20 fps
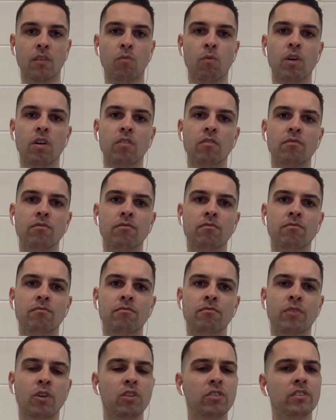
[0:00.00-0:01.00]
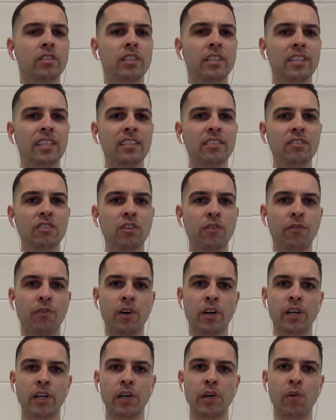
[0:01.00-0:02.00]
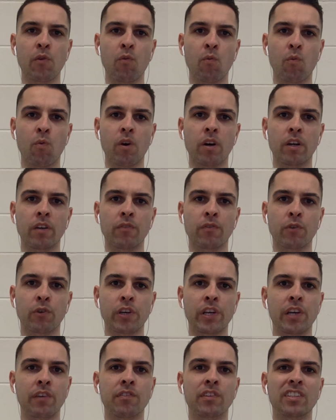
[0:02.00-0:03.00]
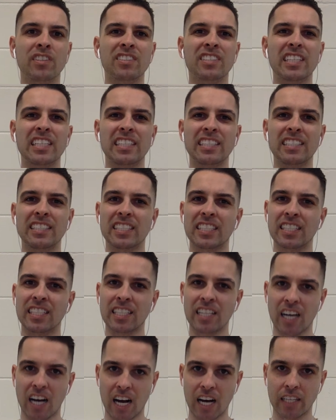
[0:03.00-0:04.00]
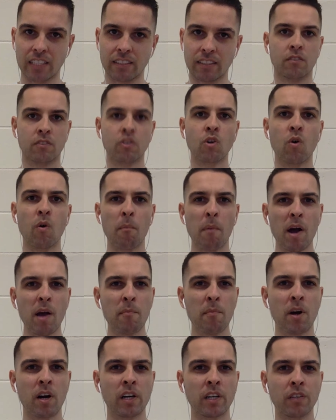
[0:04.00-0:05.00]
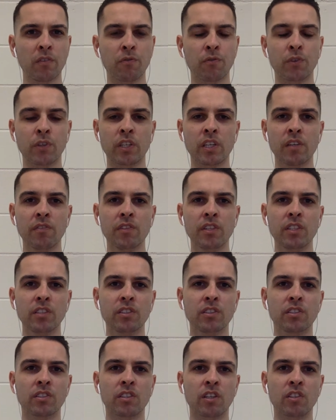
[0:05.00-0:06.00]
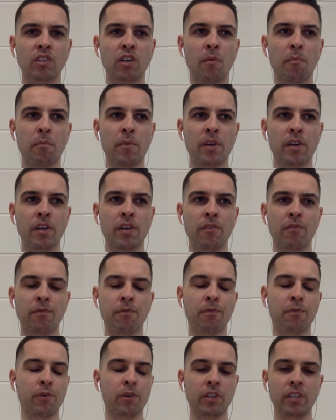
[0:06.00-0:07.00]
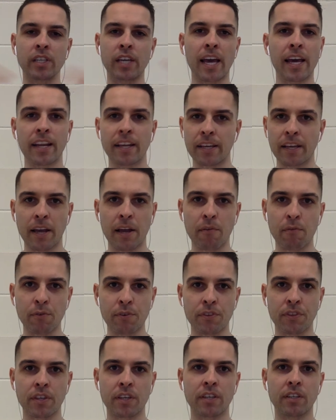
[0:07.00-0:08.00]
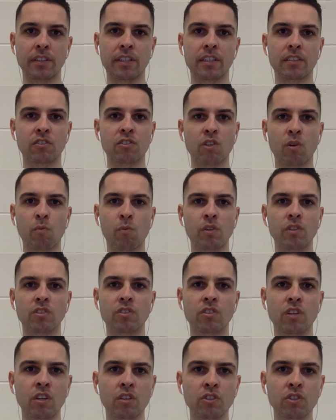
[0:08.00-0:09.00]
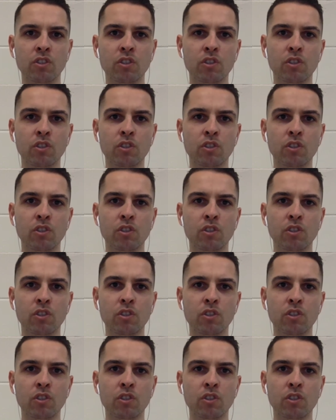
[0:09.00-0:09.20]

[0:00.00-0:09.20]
Well, Firstly, let's define what forgiveness is not. So, in my mind, forgiveness doesn't mean forgetting everything that someone's done to